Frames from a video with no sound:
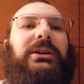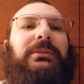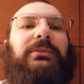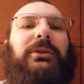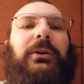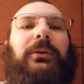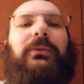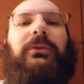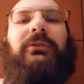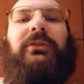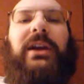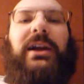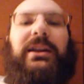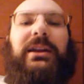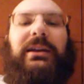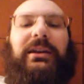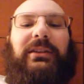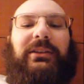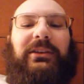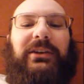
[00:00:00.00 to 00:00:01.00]
But we ran
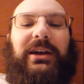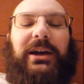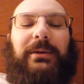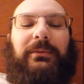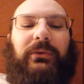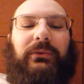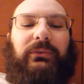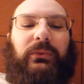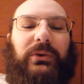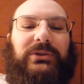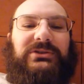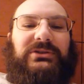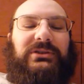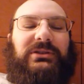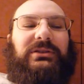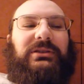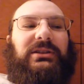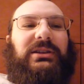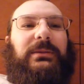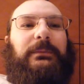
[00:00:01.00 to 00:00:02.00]
out of time,
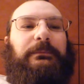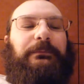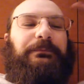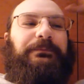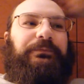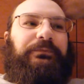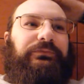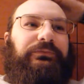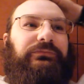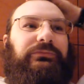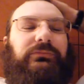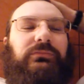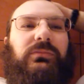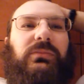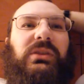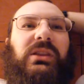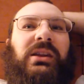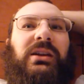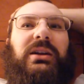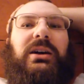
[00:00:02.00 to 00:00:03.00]
unfortunately.
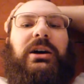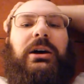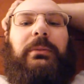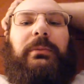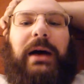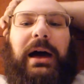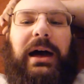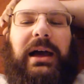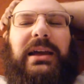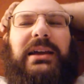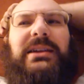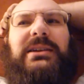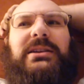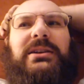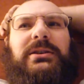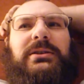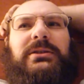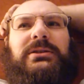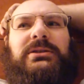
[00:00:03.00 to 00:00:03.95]
Um, I